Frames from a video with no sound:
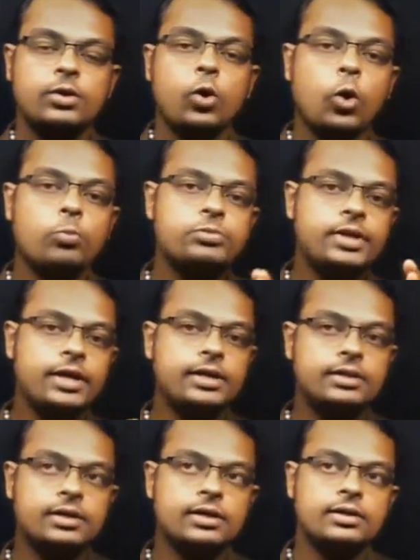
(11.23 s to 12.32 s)
You
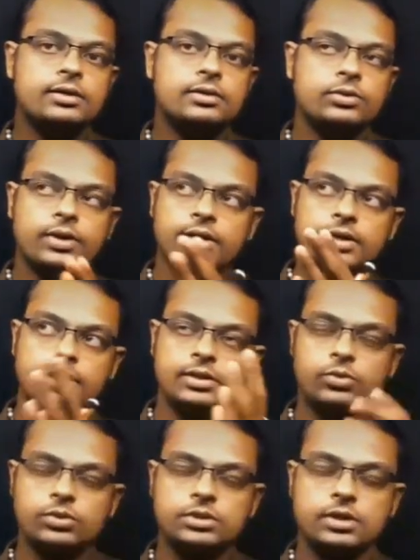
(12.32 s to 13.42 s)
can read the
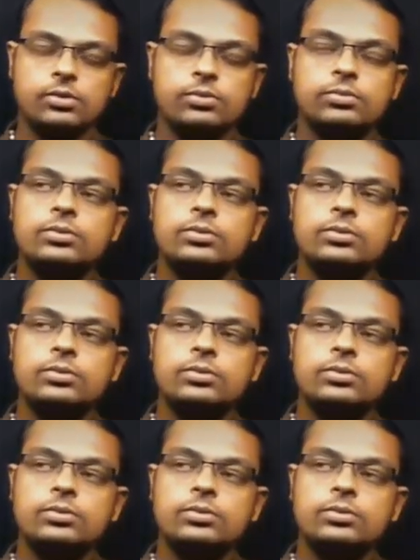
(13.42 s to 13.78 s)
question now.